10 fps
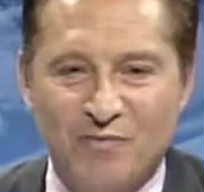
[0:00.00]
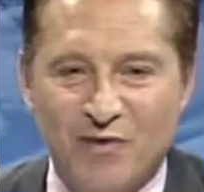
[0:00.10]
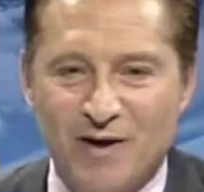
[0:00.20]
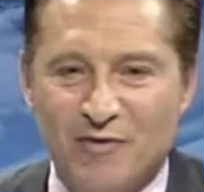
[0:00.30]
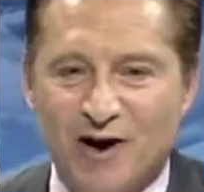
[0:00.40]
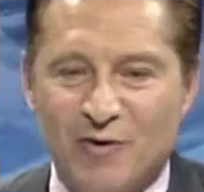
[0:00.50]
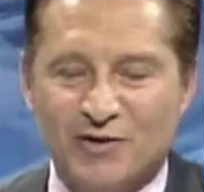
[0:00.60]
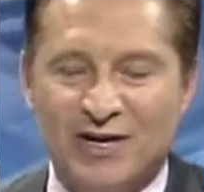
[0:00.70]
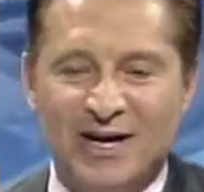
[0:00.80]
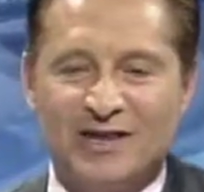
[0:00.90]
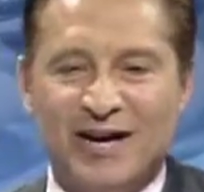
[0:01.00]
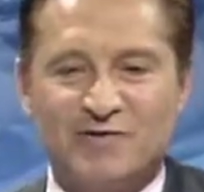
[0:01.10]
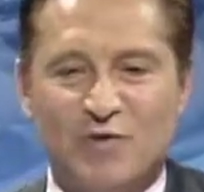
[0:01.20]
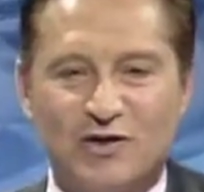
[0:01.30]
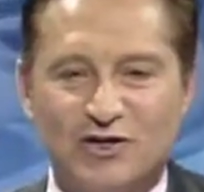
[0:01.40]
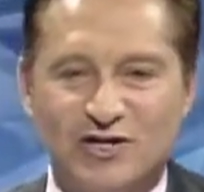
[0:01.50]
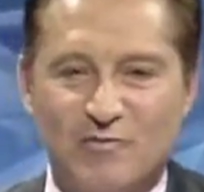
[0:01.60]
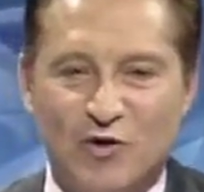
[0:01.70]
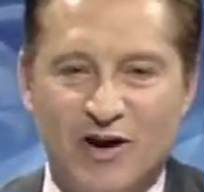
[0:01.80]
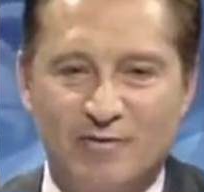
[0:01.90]
I'm Brad Palmer. Thanks for watching Time
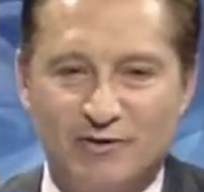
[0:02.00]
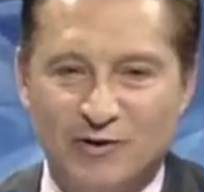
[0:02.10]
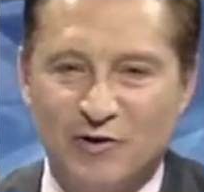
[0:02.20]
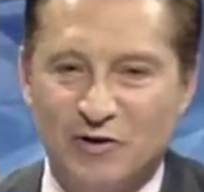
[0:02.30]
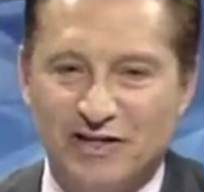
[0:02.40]
Warner Cable's Local